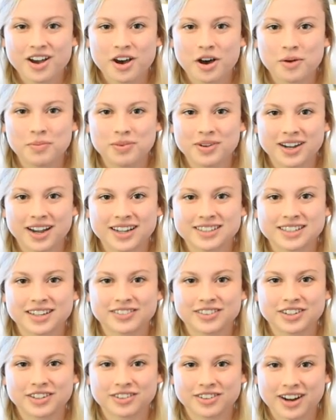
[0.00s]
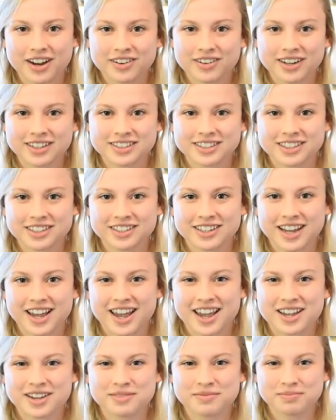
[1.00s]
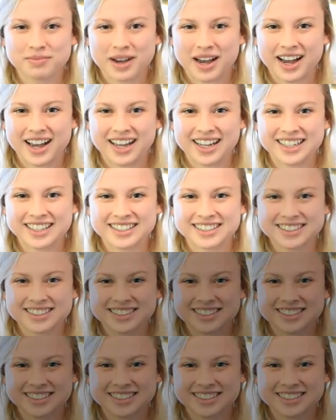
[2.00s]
Hope you guys have a great rest of your day. Bye.